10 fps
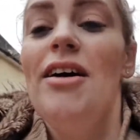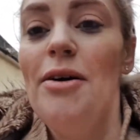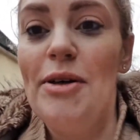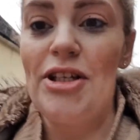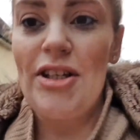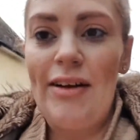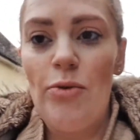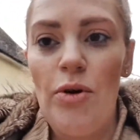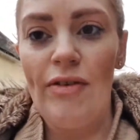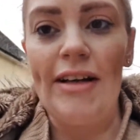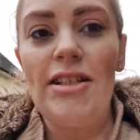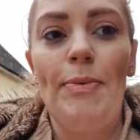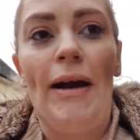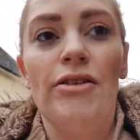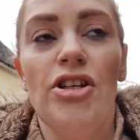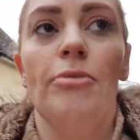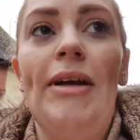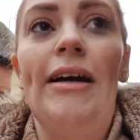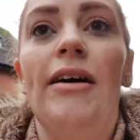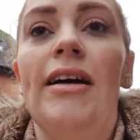We're just gonna have a walk around to the pound shop
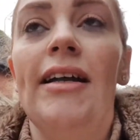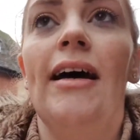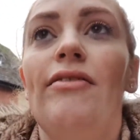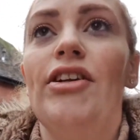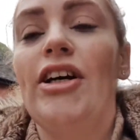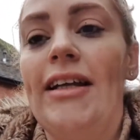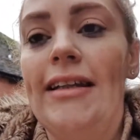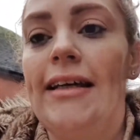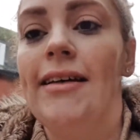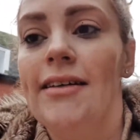now and have a look in there.